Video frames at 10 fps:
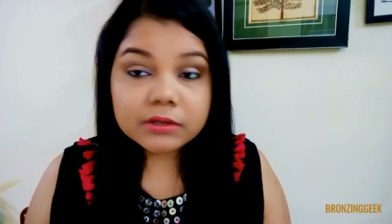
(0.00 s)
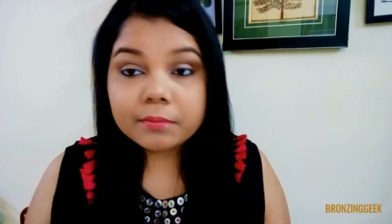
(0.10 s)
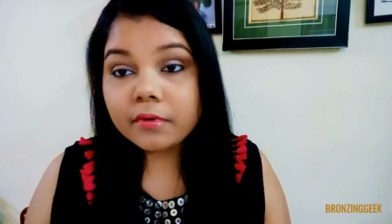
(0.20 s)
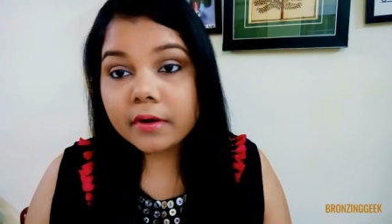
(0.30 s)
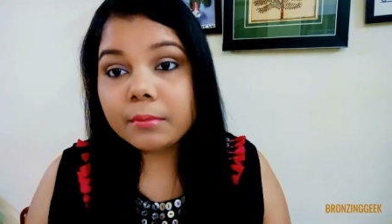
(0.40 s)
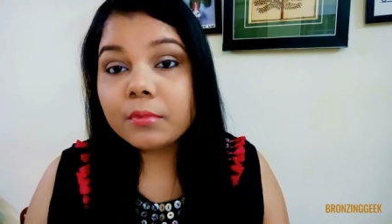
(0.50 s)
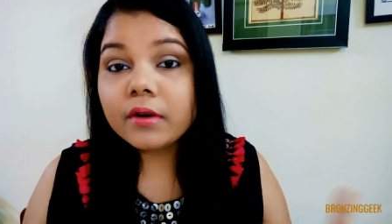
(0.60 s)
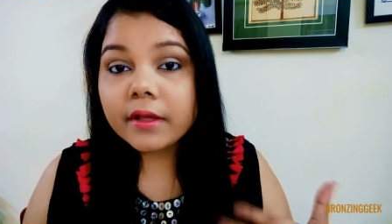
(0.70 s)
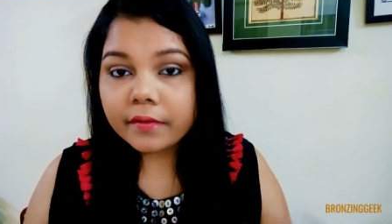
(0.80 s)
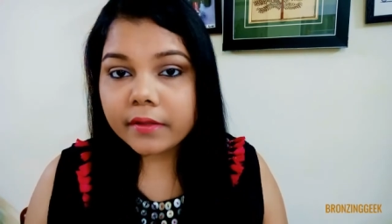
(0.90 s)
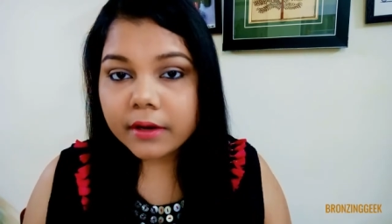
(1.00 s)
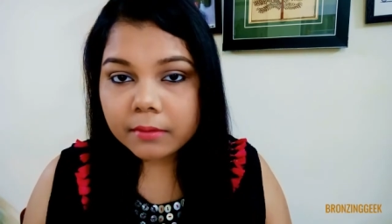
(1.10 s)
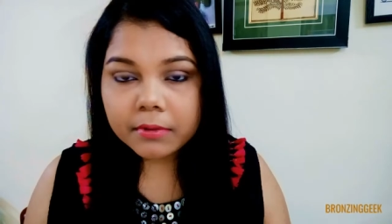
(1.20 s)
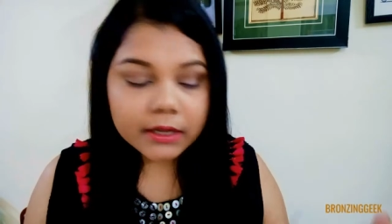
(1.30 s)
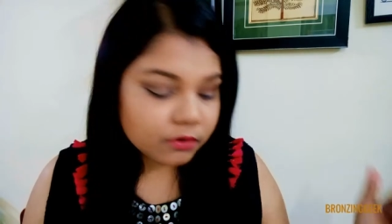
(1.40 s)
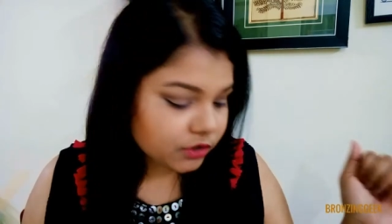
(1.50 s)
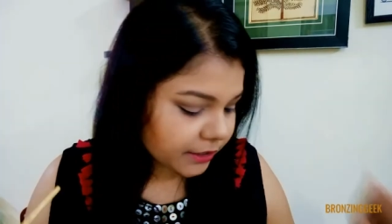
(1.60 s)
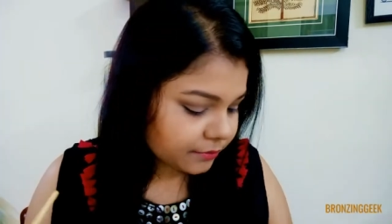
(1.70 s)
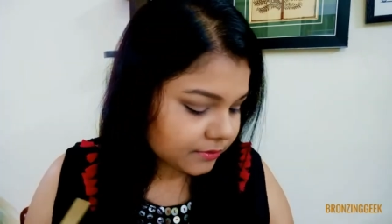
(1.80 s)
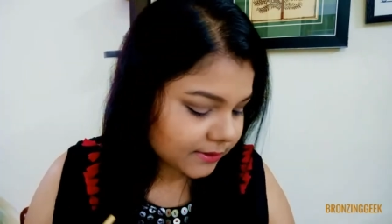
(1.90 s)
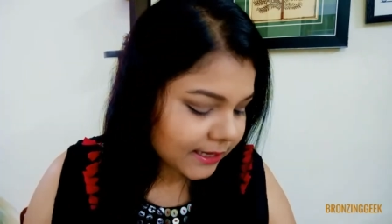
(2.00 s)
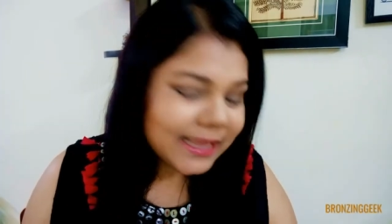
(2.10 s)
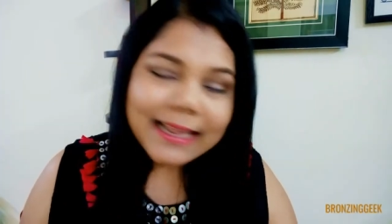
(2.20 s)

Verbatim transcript: put a primer and then apply your shadows.